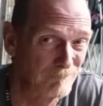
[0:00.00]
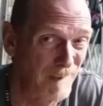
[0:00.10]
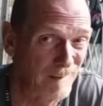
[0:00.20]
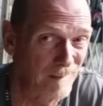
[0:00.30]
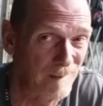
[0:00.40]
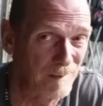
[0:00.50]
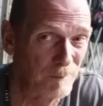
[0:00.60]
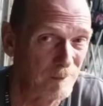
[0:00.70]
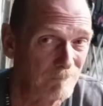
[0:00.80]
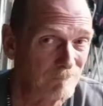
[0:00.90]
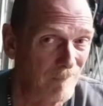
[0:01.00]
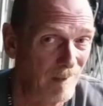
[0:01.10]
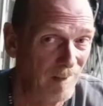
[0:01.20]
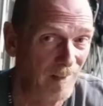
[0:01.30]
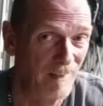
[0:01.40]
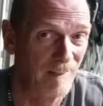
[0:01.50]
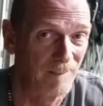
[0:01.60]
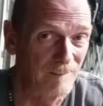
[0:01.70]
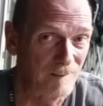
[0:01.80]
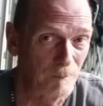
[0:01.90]
man cave and
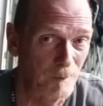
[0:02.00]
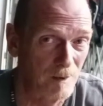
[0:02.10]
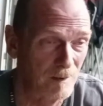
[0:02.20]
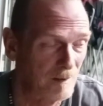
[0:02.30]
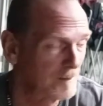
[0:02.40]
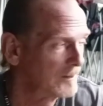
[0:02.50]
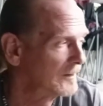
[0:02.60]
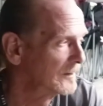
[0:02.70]
the garage.